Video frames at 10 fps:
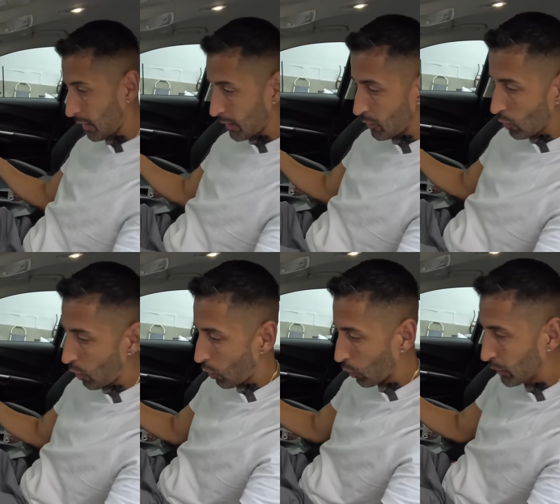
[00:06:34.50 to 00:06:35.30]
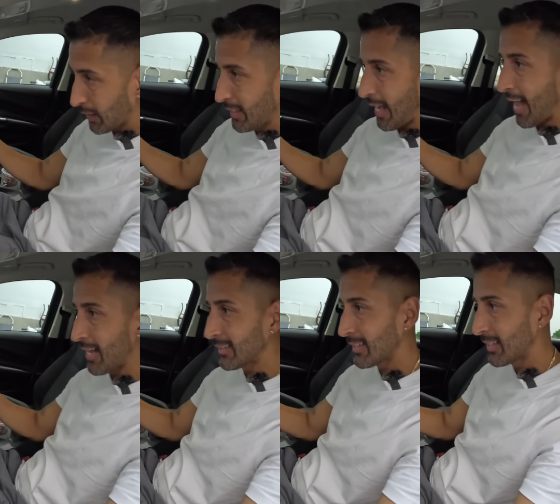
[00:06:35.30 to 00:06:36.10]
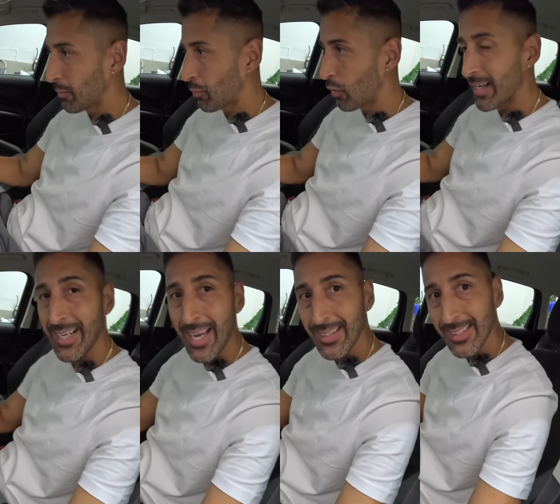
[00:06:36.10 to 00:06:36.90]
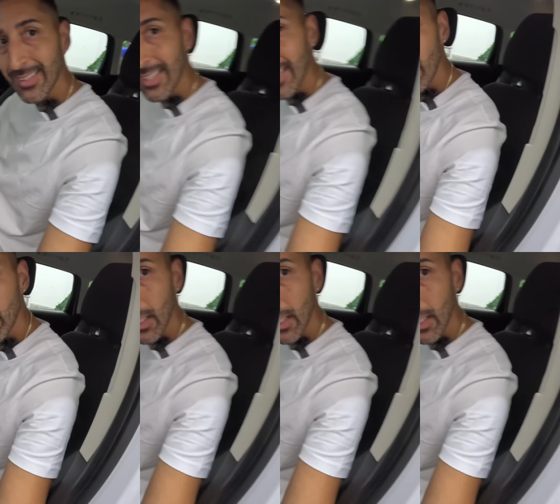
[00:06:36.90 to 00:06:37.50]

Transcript: and then you hold the gas and the brake at the same